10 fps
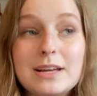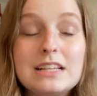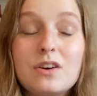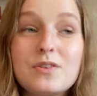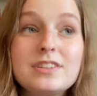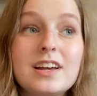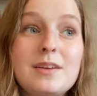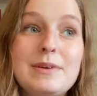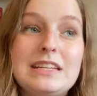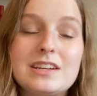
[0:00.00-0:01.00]
It's always
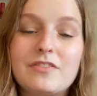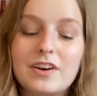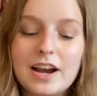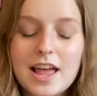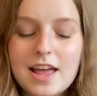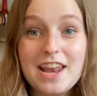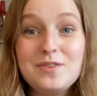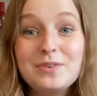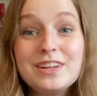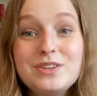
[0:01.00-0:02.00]
gonna be different, and
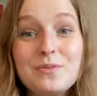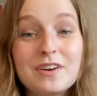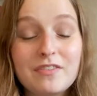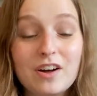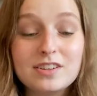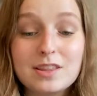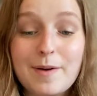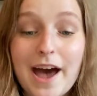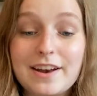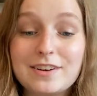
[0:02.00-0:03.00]
you really don't wanna fall into the
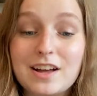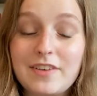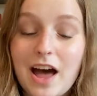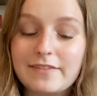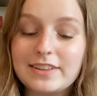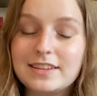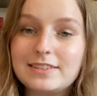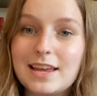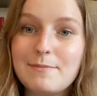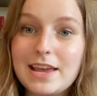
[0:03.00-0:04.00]
pattern of having the
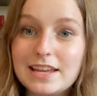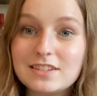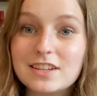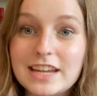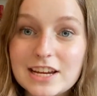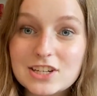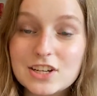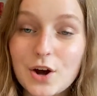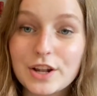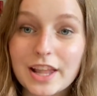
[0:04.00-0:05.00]
same
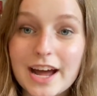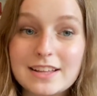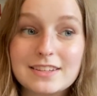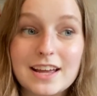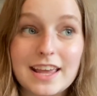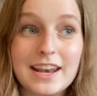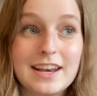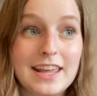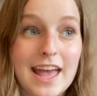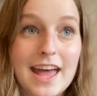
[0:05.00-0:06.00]
intonation on lines again
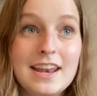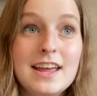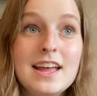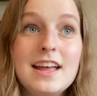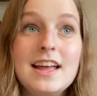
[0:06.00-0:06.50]
and again.